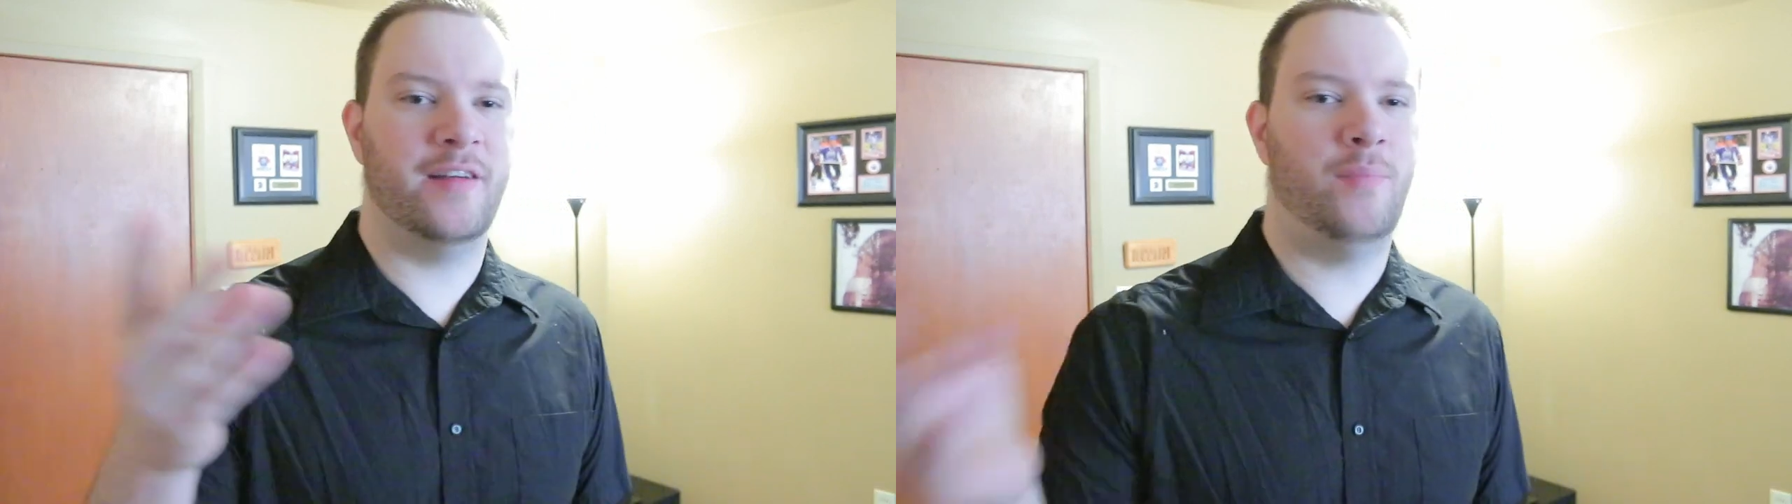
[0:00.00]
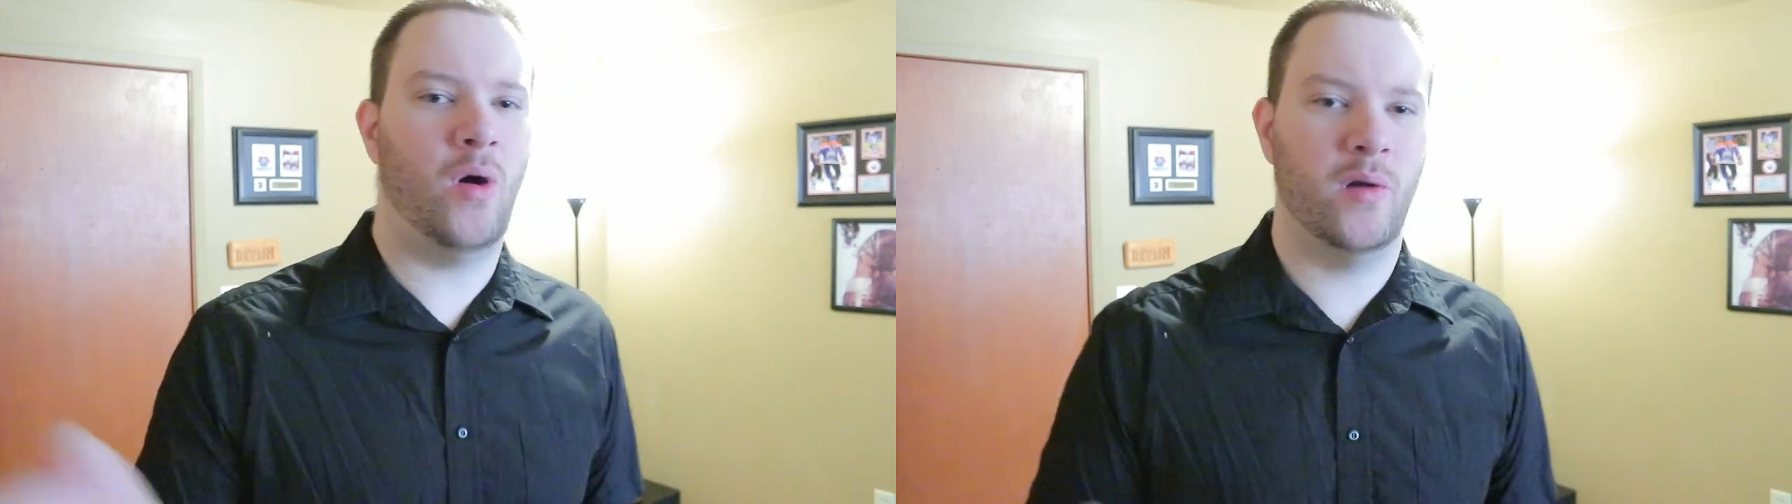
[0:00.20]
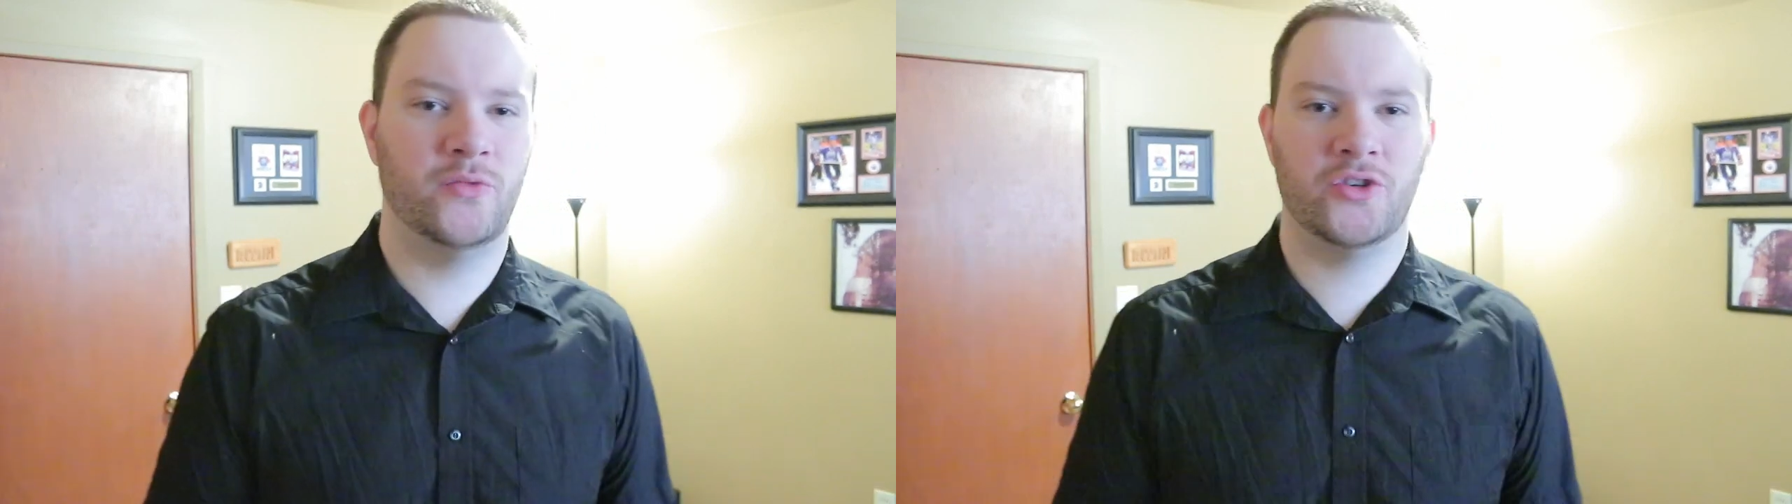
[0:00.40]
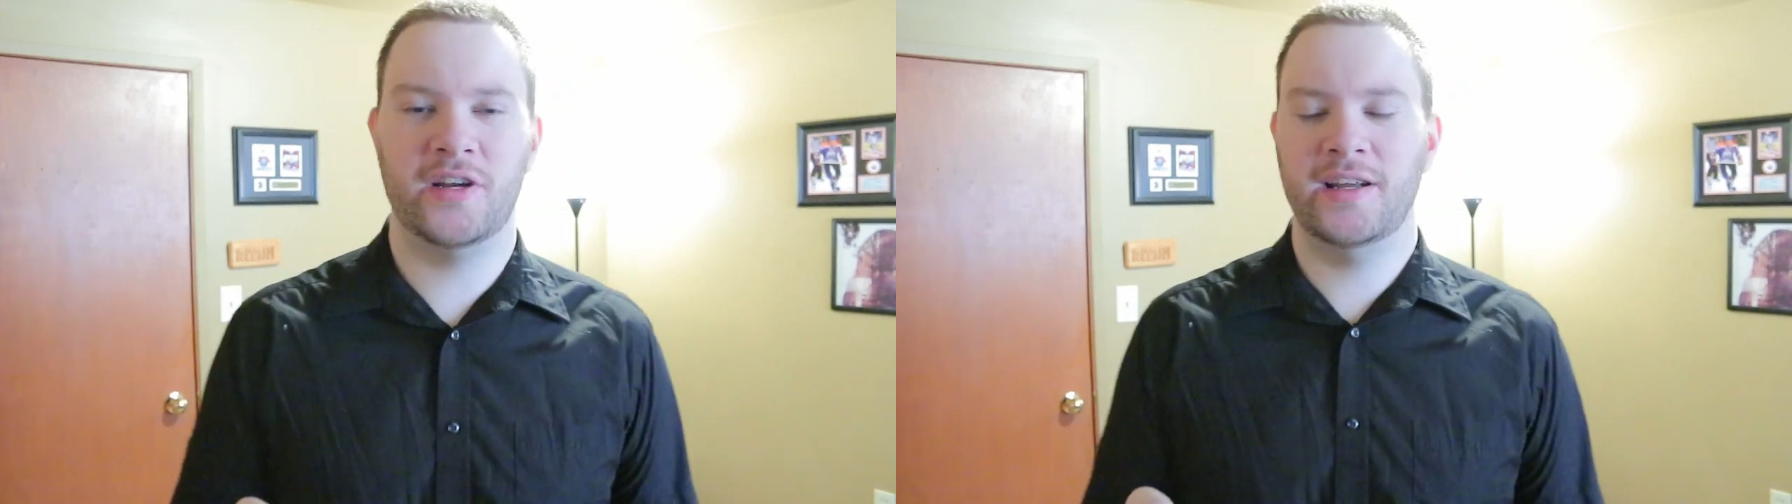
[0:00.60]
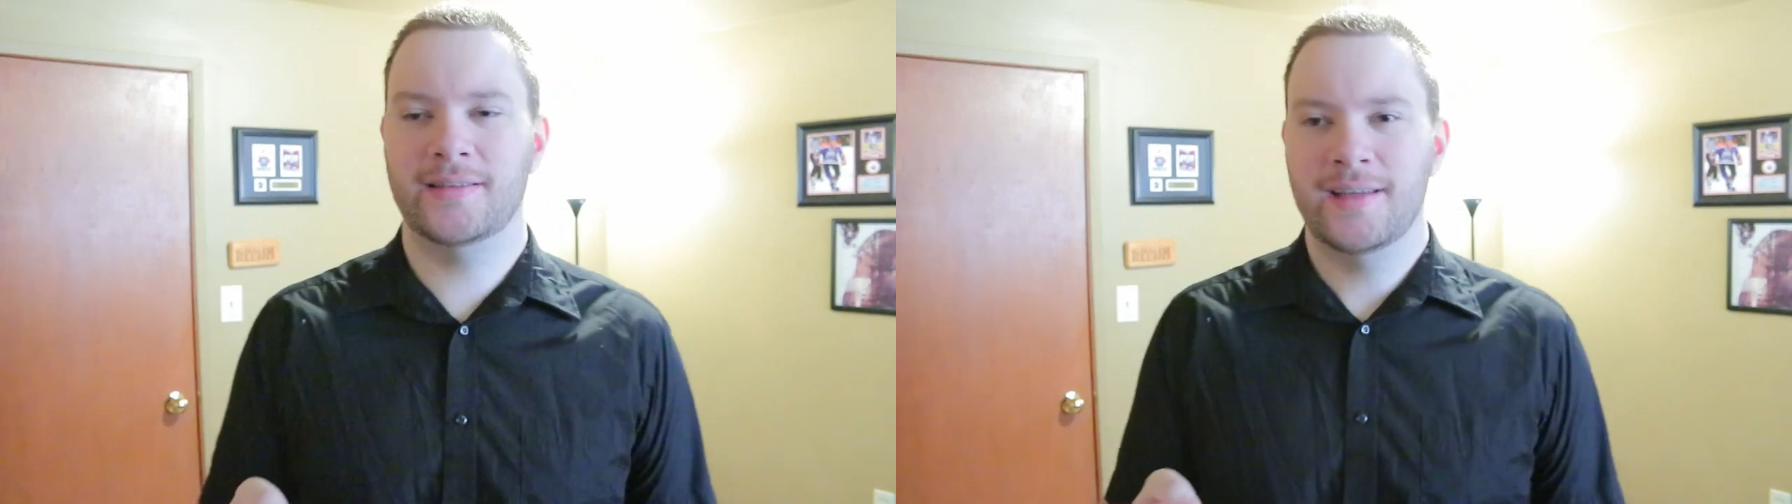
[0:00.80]
of palm
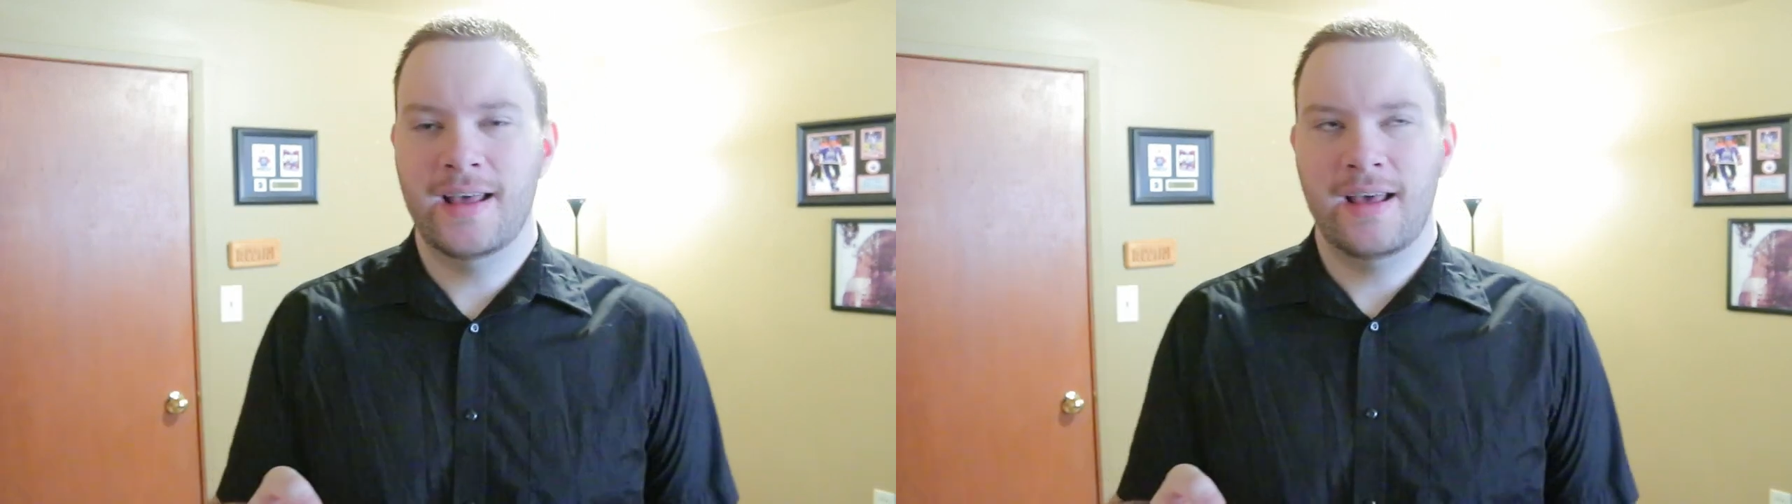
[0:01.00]
trees.